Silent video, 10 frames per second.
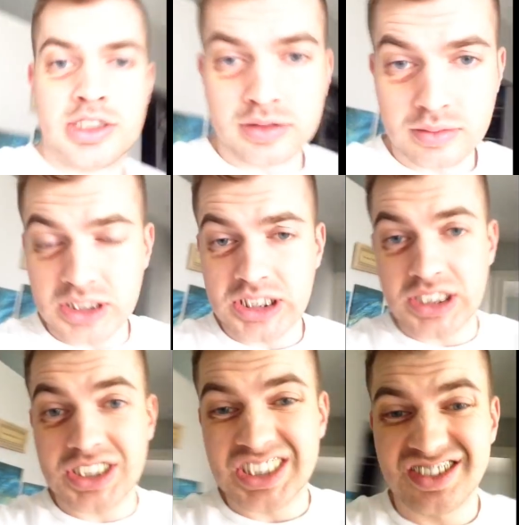
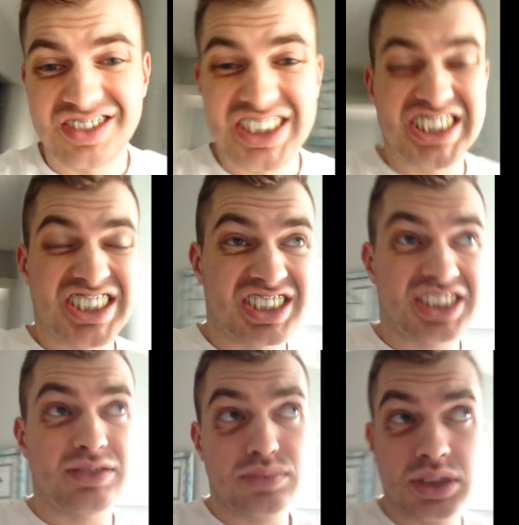When I first
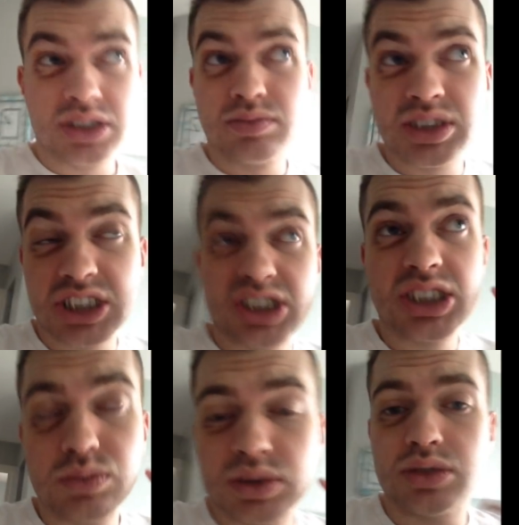broke my
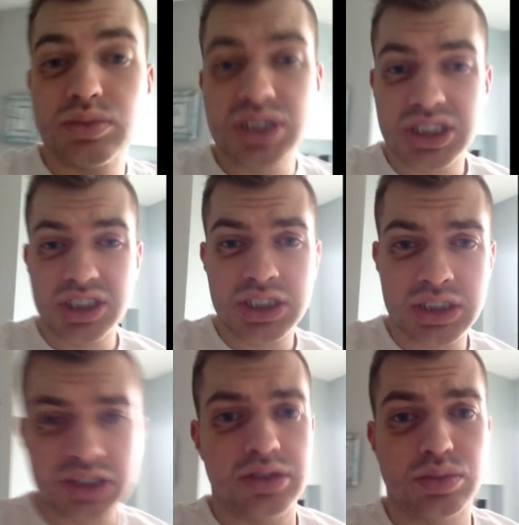jaw about a week
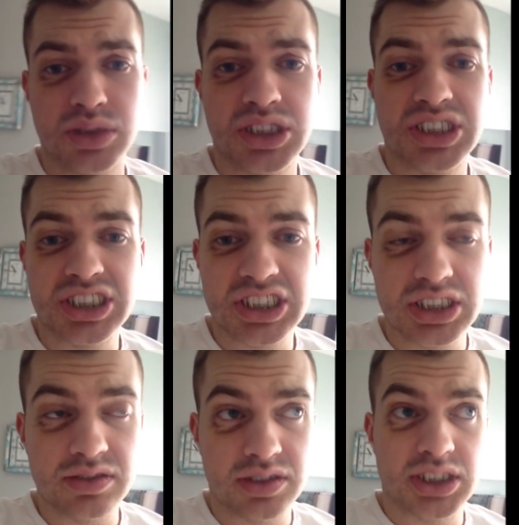ago, it was
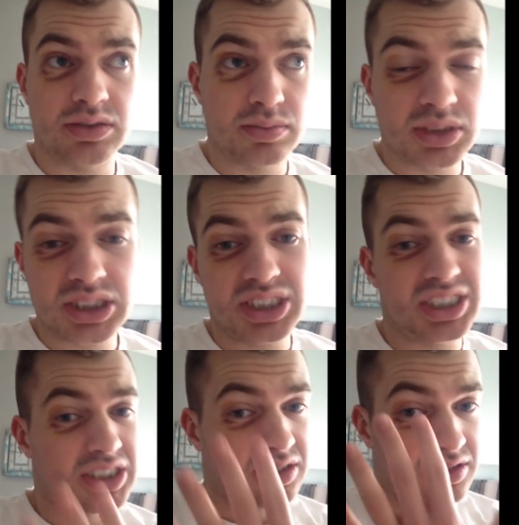165. I'm already
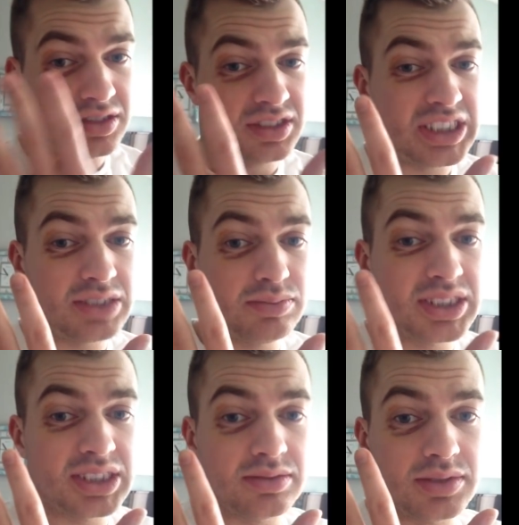down 5
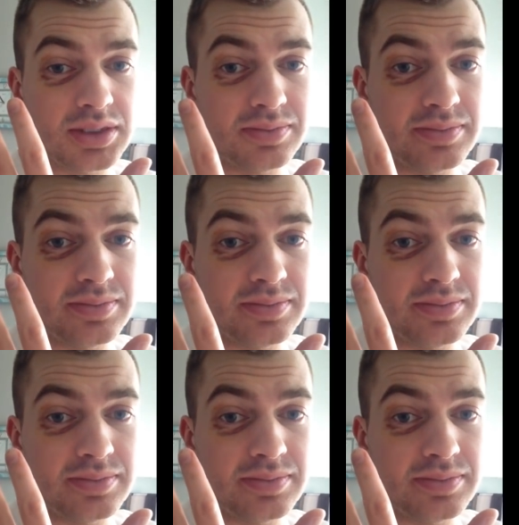pounds.